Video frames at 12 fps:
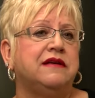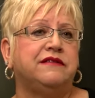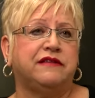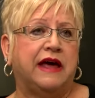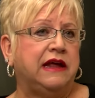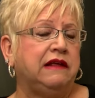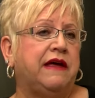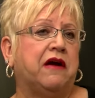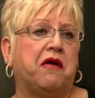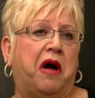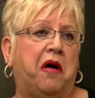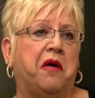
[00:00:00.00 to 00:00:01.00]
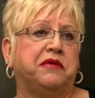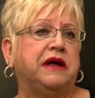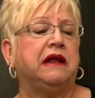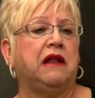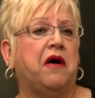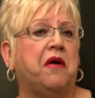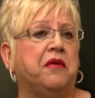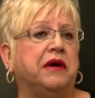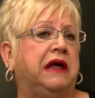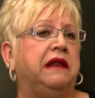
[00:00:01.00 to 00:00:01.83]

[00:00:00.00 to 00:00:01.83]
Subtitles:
sitting there all day long,